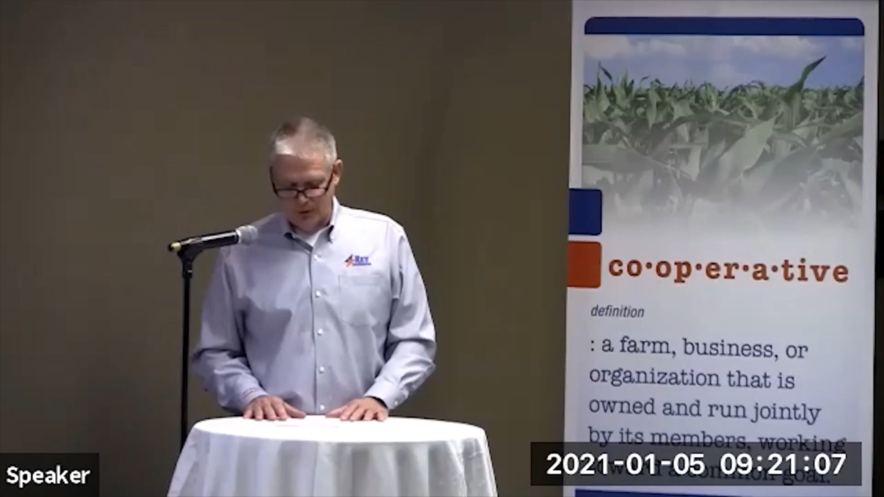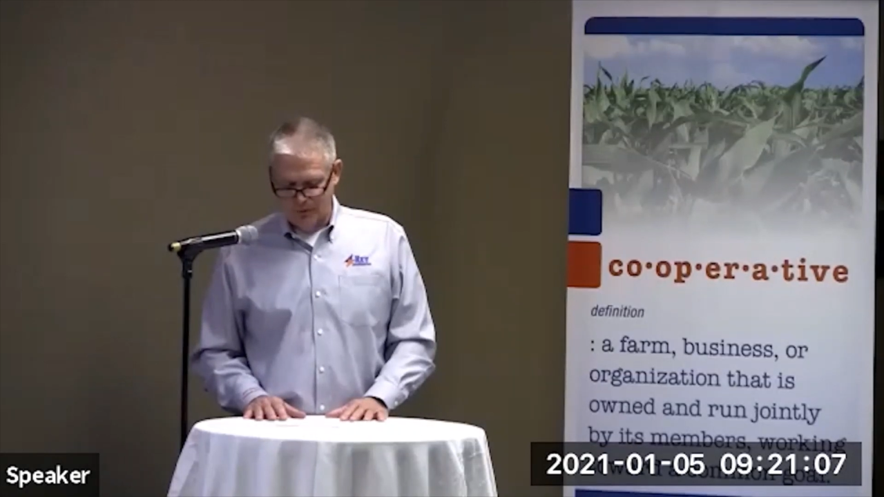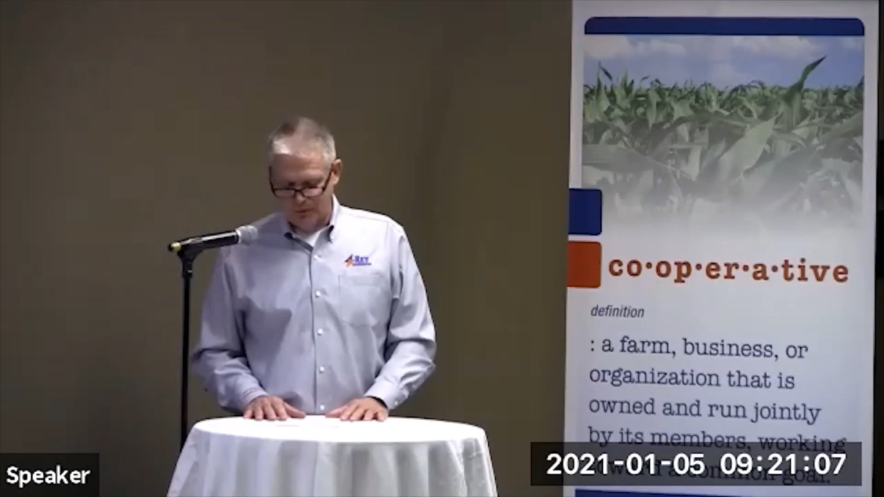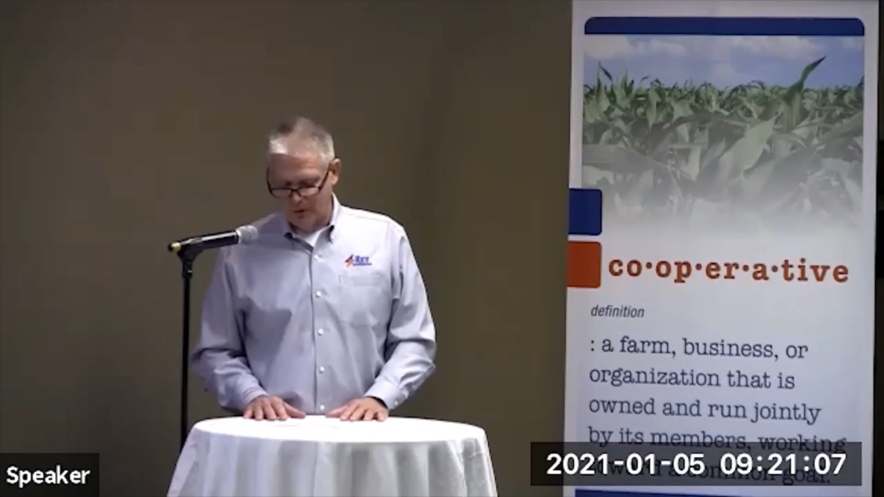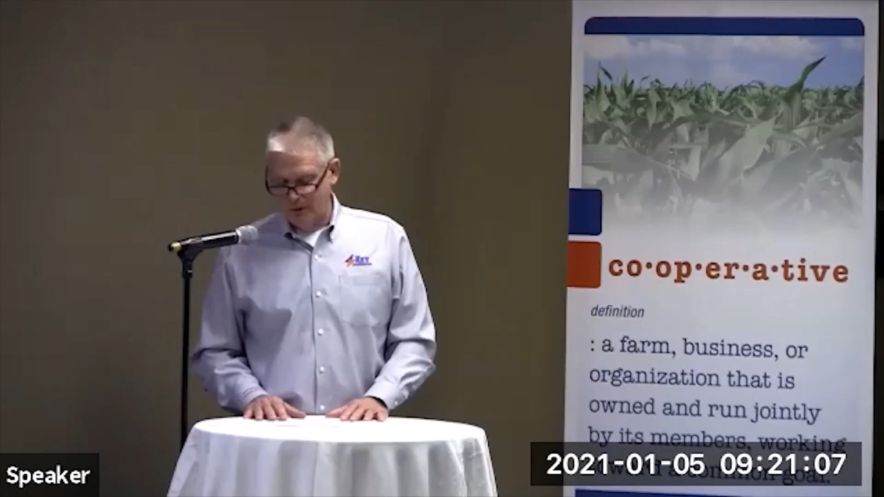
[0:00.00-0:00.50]

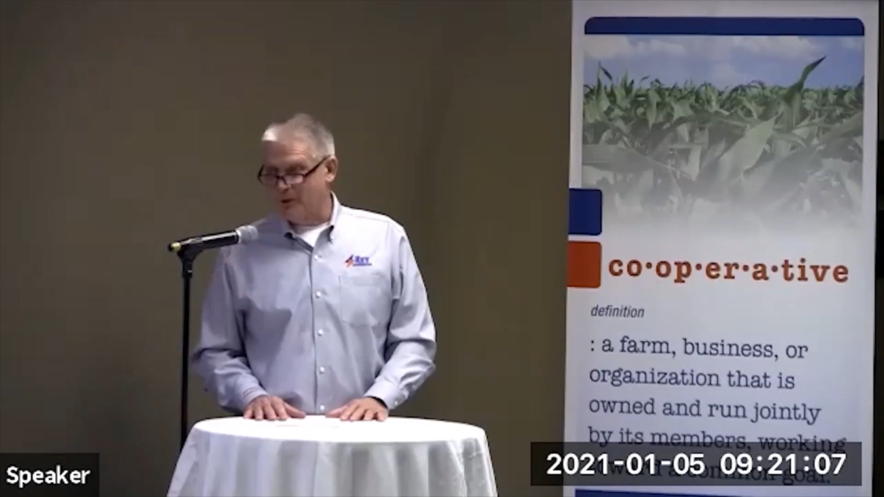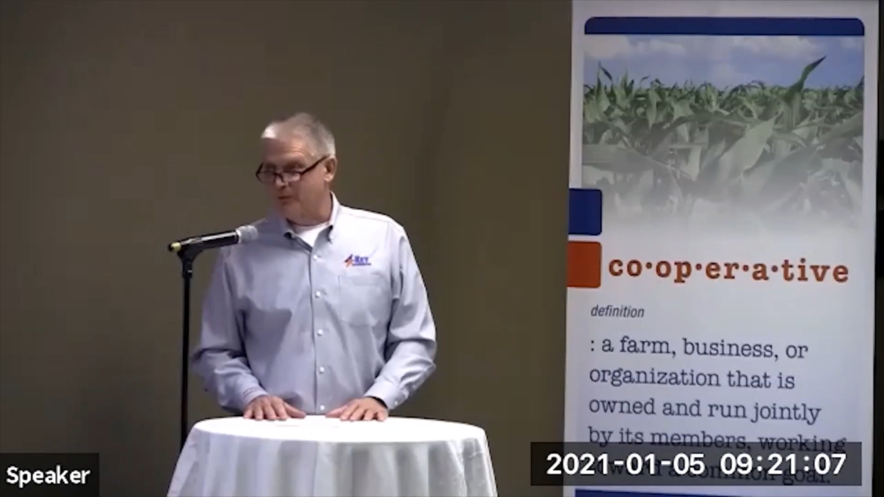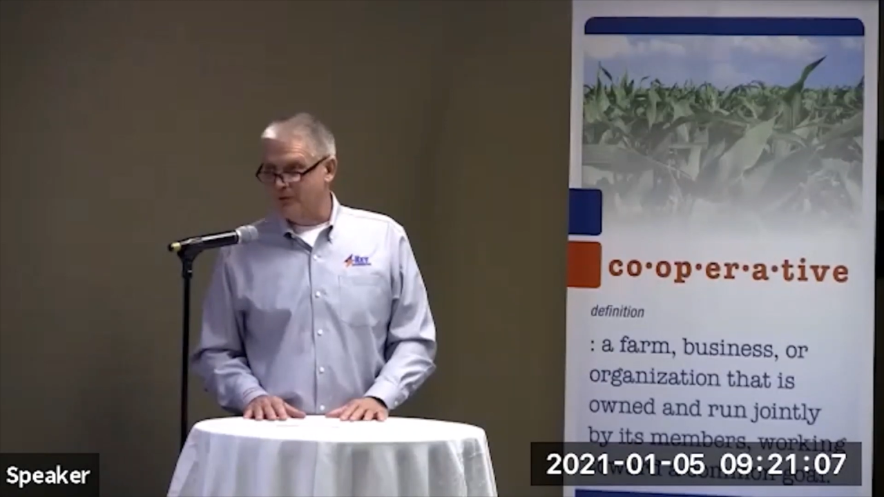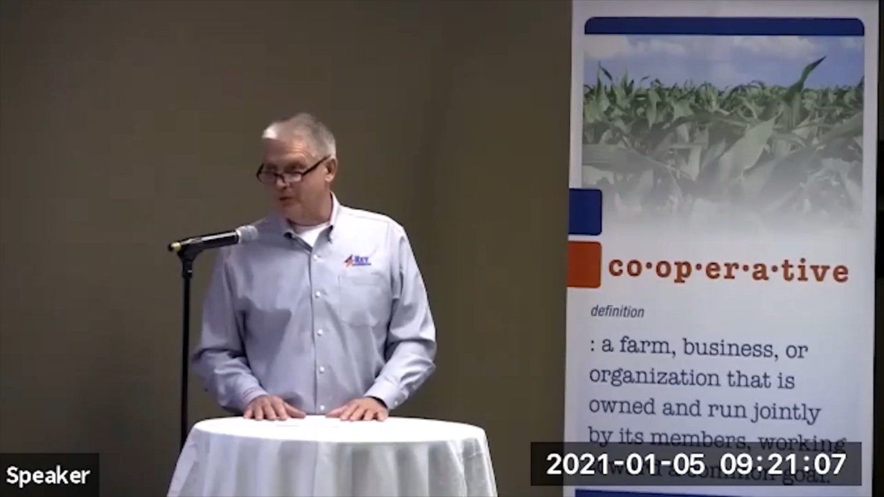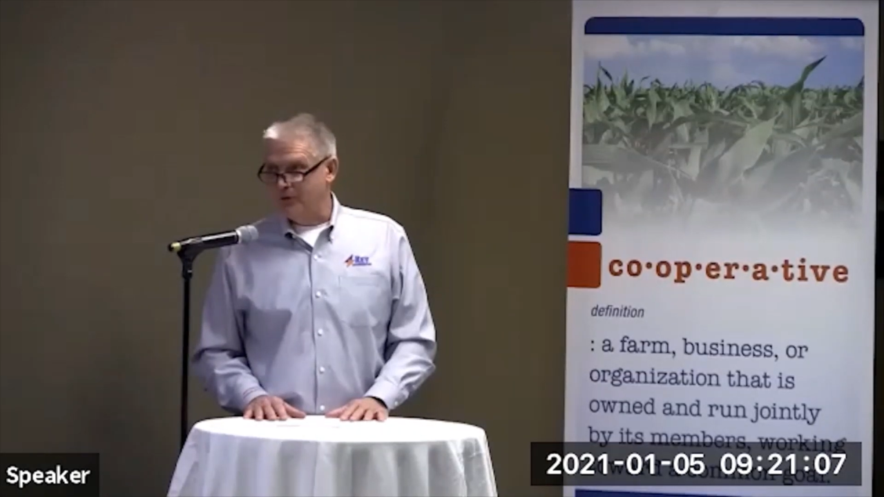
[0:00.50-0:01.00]
limited
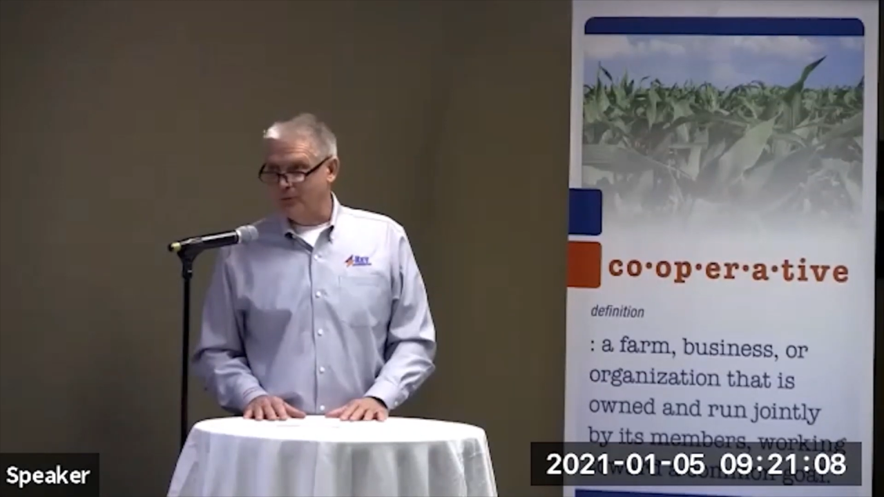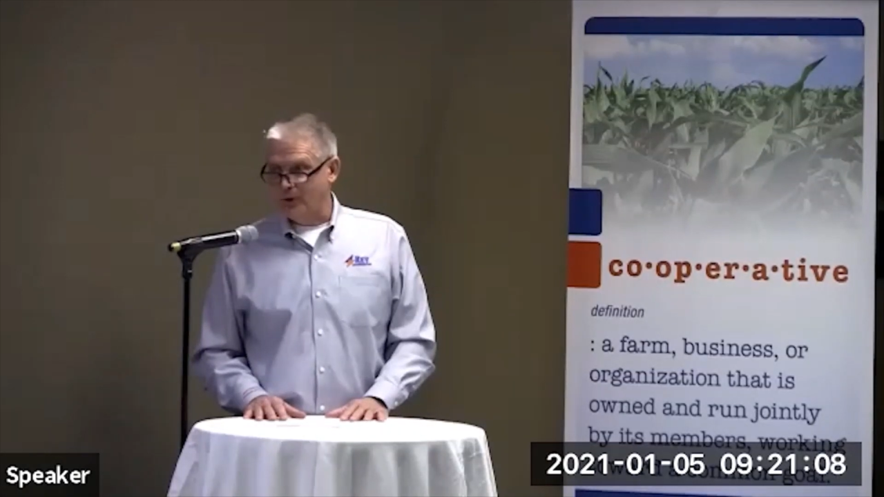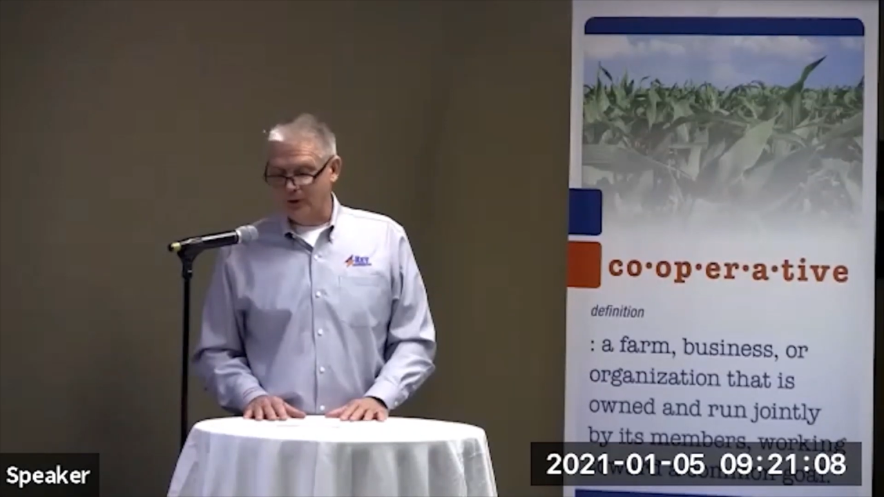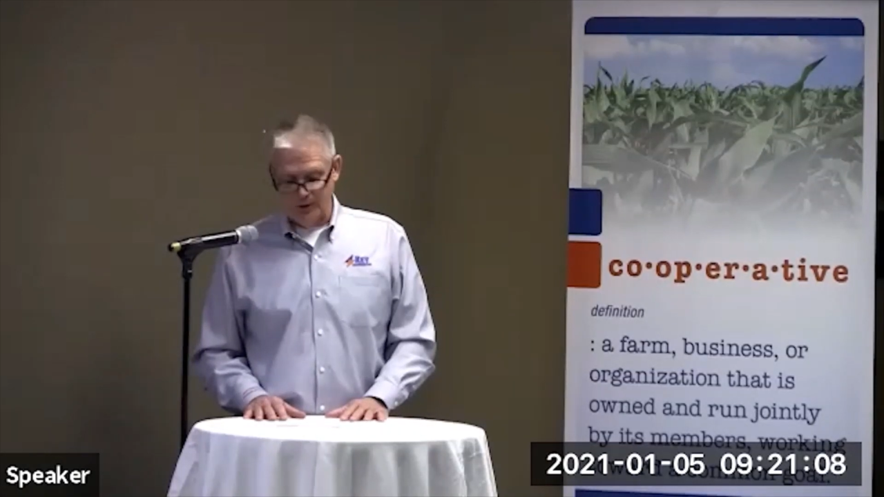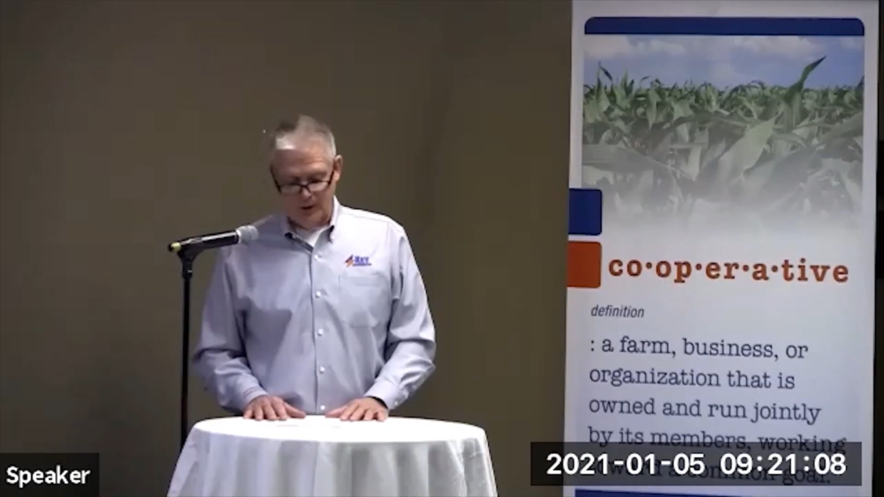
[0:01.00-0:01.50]
field work
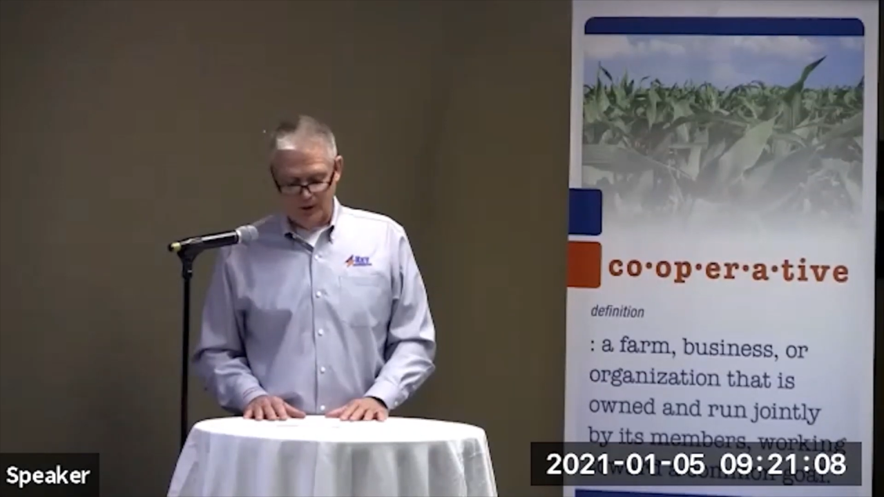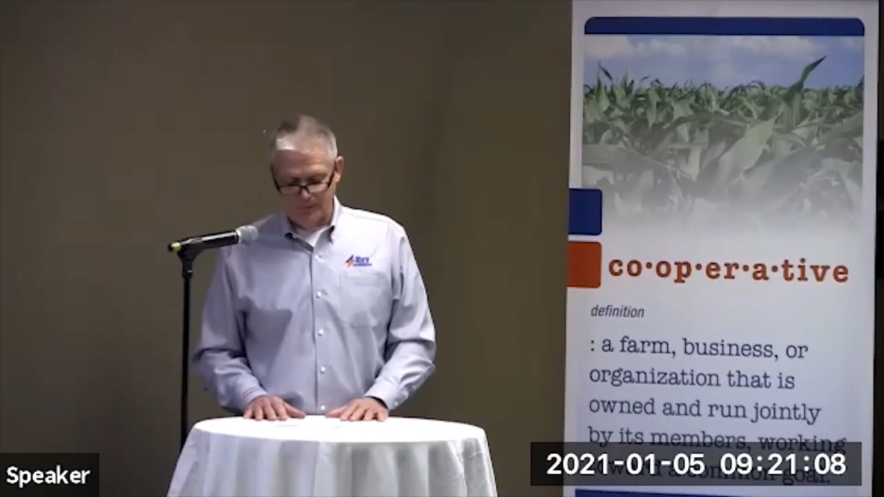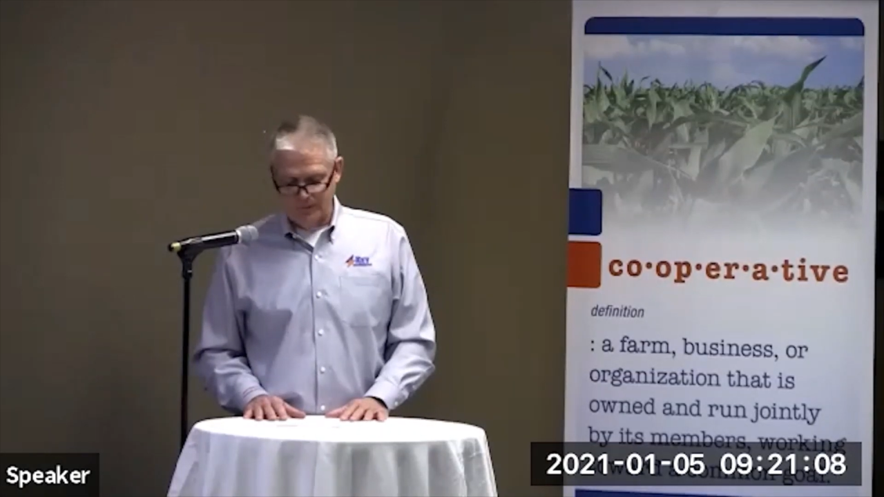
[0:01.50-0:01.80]
done.